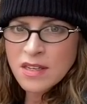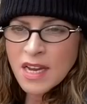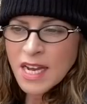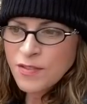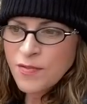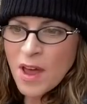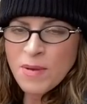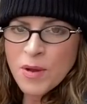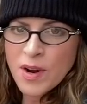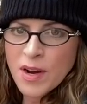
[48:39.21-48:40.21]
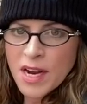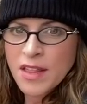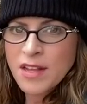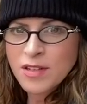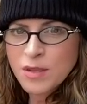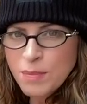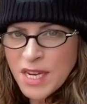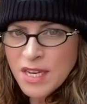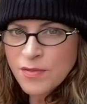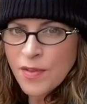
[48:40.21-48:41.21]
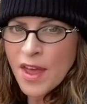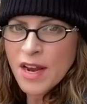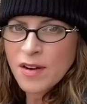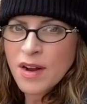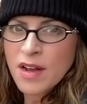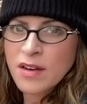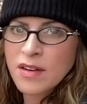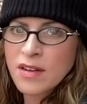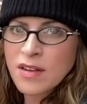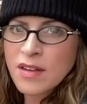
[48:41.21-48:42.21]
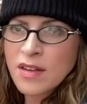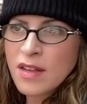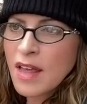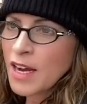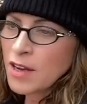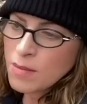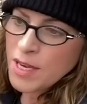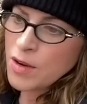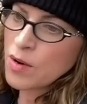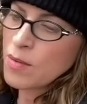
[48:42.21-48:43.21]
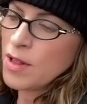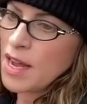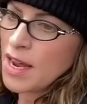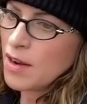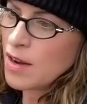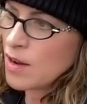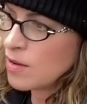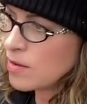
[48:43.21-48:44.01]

It's February and there's bees flying around. That could be normal, I don't know.